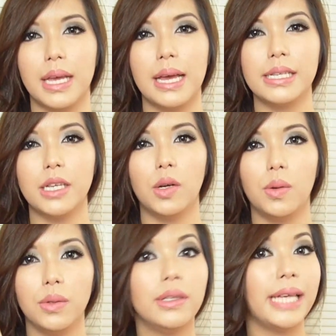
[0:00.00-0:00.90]

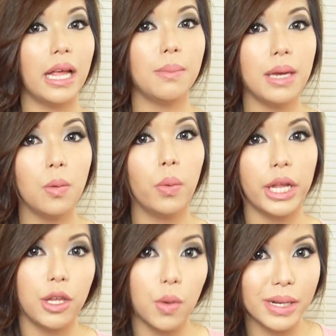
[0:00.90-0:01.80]
So tell me
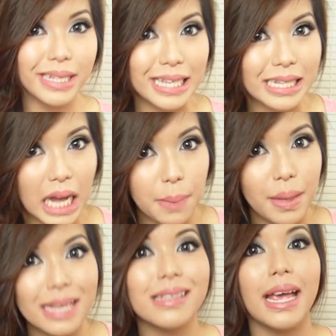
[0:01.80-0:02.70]
what your skin type
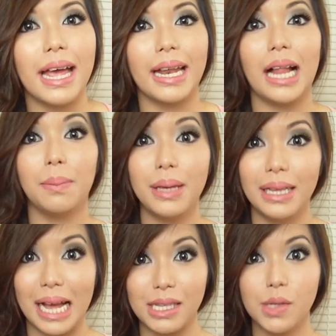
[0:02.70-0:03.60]
is and I'll be
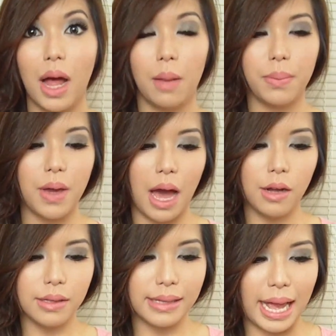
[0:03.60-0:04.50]
glad to help you
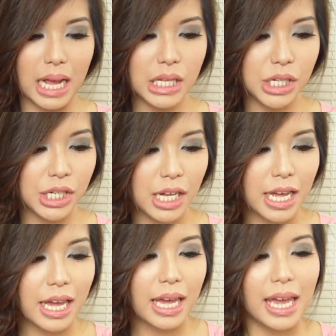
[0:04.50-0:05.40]
out, Naj.
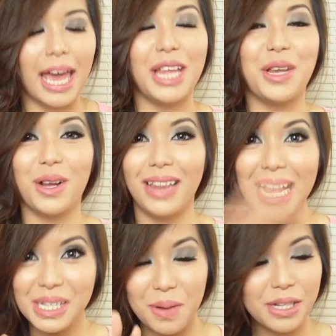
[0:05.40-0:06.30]
And your
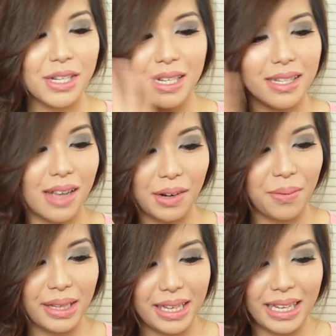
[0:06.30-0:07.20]
last question is not
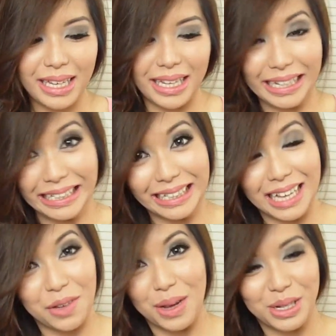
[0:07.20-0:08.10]
really a
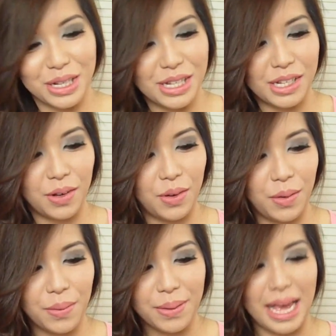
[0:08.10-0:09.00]
question,
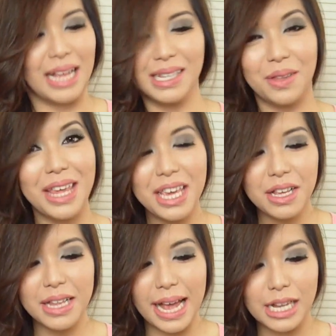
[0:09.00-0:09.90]
so yeah. So thank
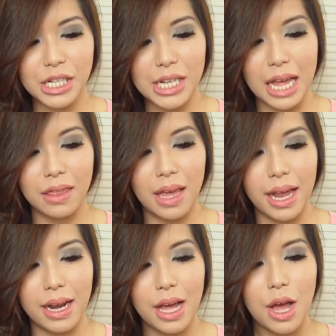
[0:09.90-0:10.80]
you, Naj. And
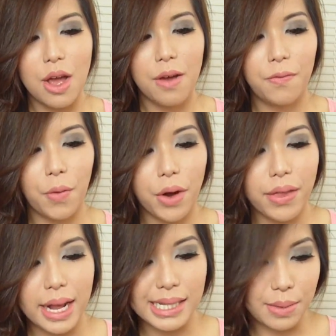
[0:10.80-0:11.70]
then for the
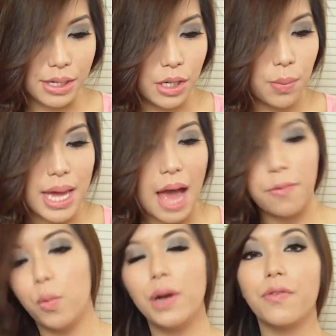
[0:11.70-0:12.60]
next question, we
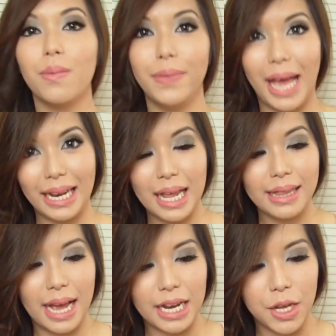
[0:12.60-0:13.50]
have one from Dada
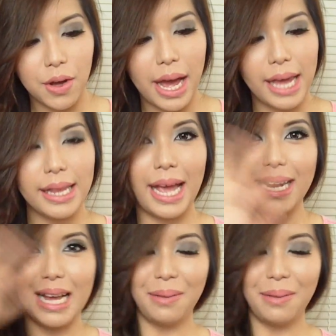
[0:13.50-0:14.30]
Danyo. Hi, Dada.